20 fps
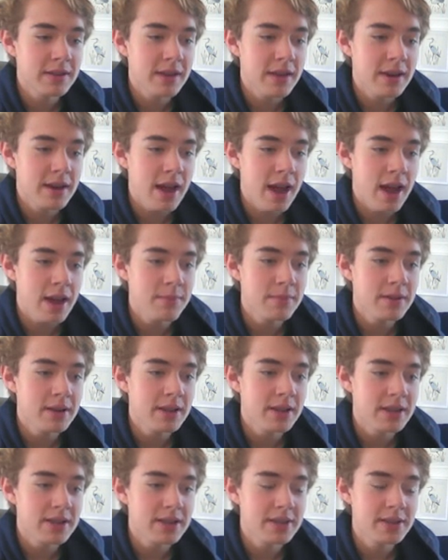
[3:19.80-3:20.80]
that an
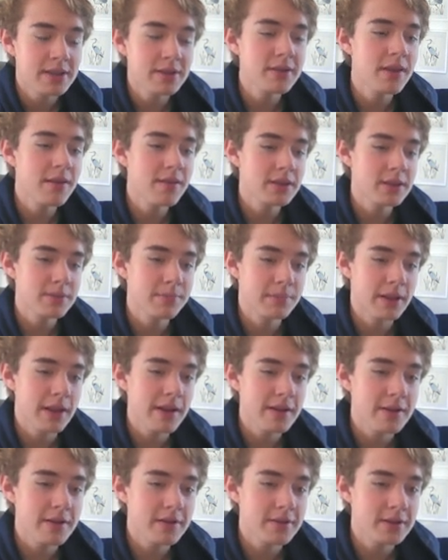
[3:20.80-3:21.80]
admin can still give it to
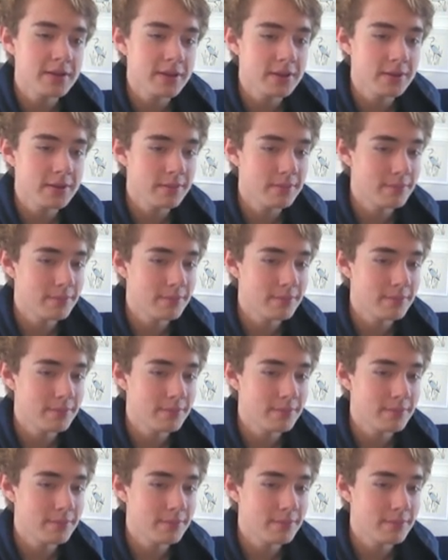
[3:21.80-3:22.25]
players.